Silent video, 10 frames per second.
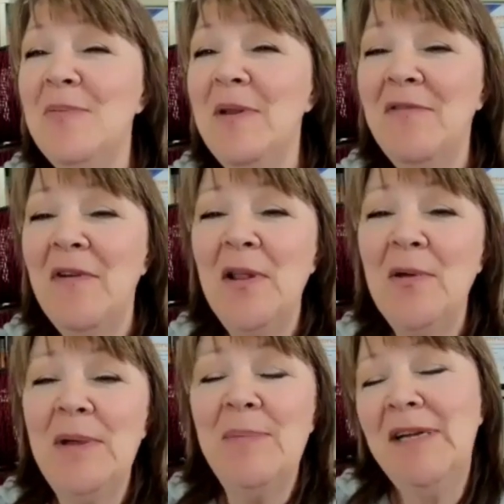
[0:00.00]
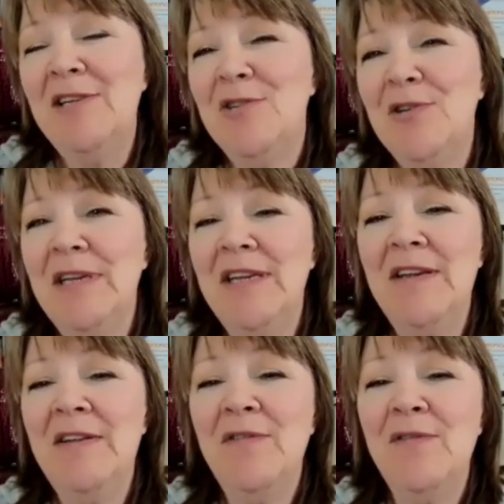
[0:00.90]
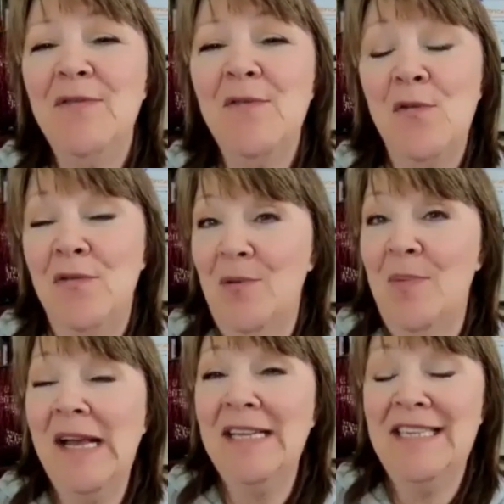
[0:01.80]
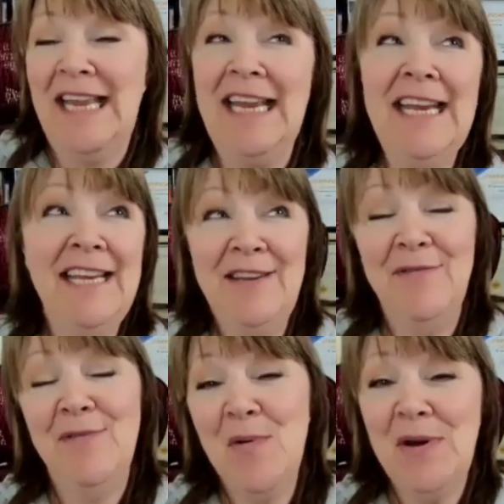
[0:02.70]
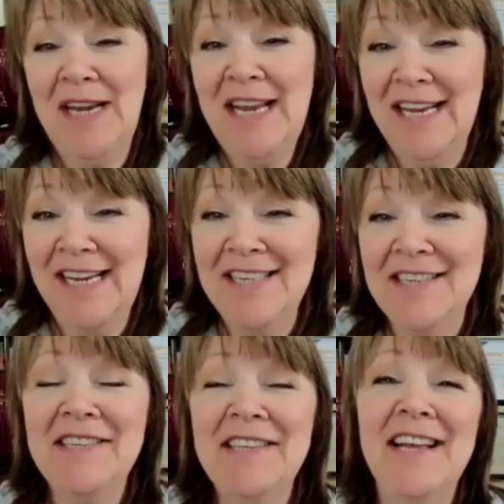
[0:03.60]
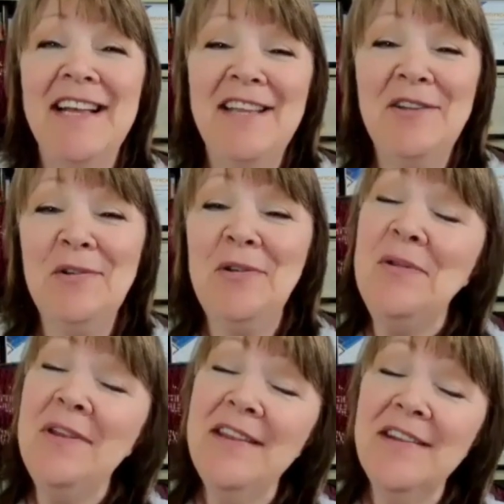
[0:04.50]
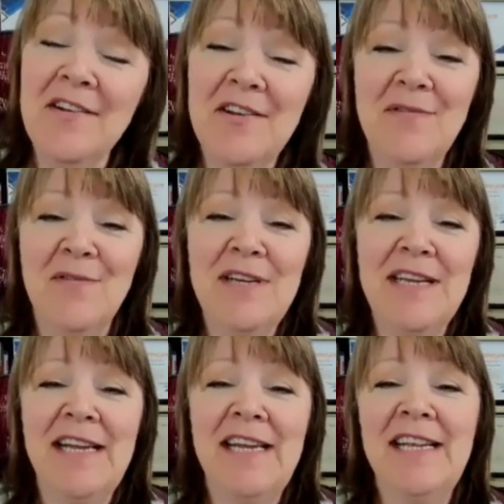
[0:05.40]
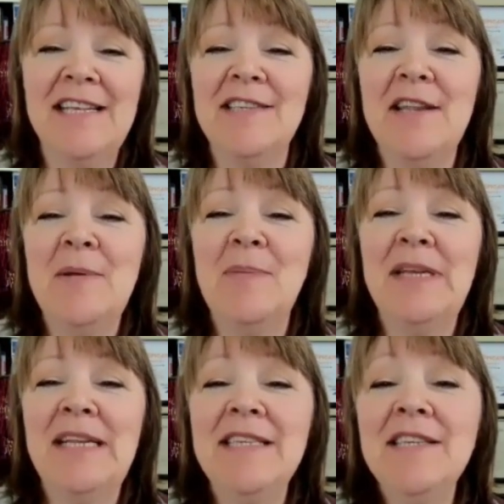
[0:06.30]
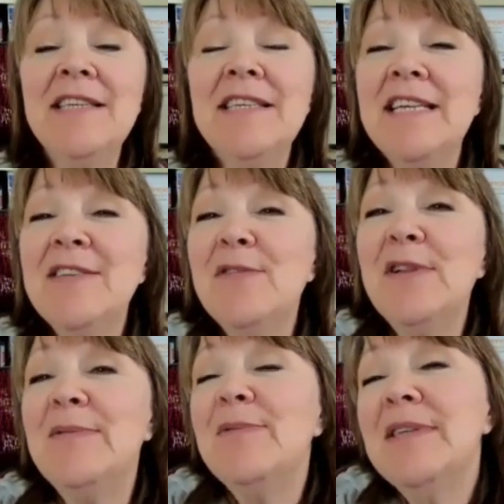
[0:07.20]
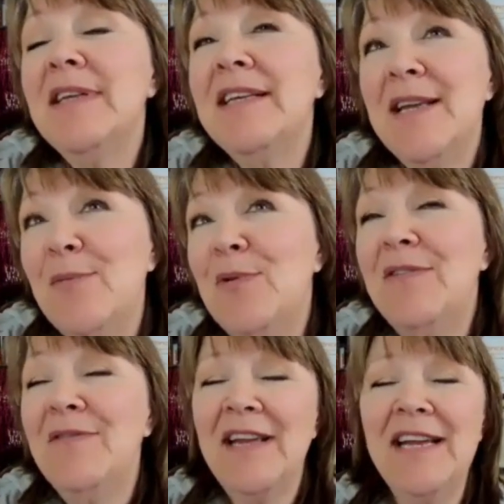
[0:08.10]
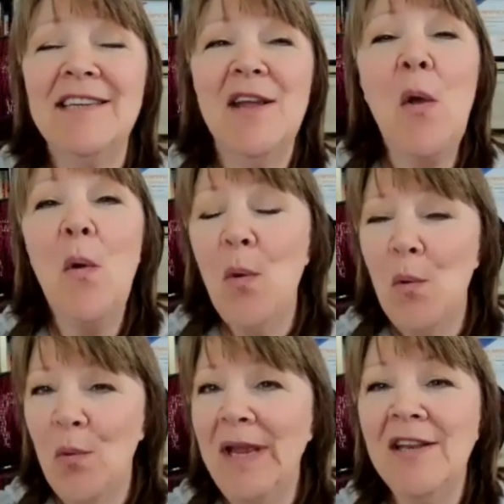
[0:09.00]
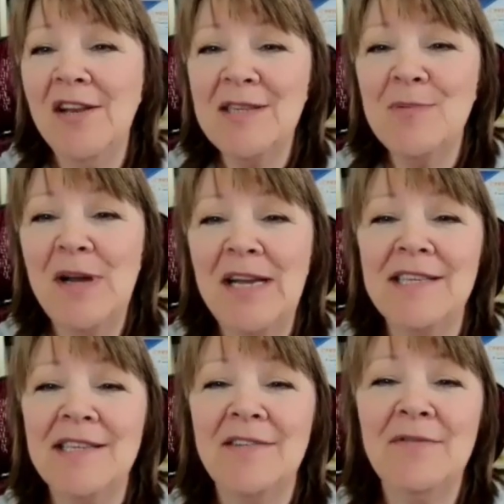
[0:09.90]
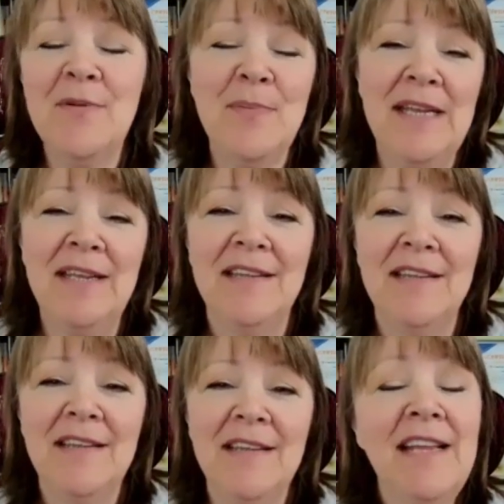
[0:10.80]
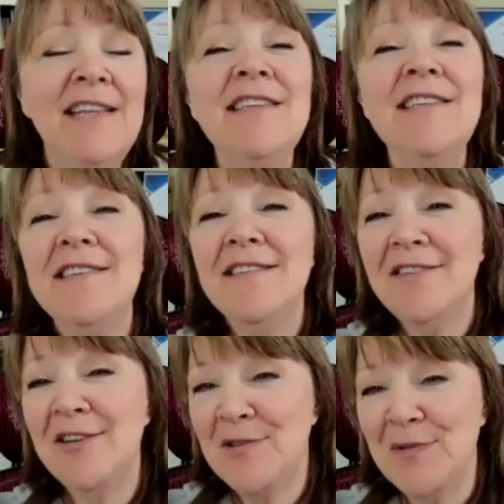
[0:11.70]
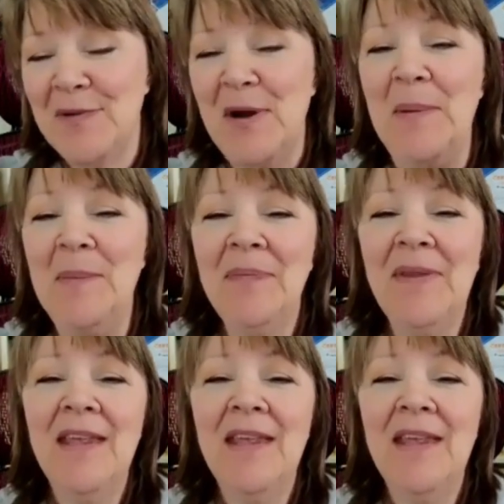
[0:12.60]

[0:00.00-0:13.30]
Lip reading: you've been following my journey over the past 84 days, you'll know that the carnivore diet has not been as successful as I would have liked weight loss wise for me, at least not so far.